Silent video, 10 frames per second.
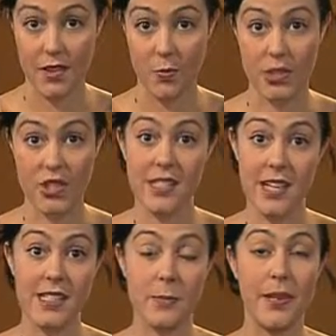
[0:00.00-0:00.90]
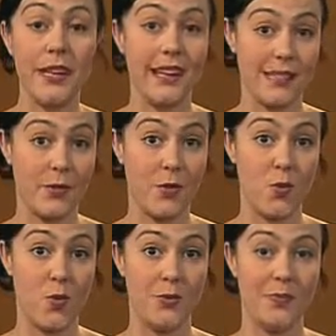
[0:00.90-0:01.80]
which tend to be less
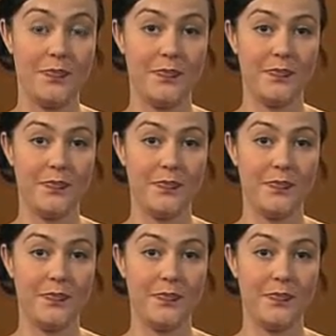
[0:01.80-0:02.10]
formal.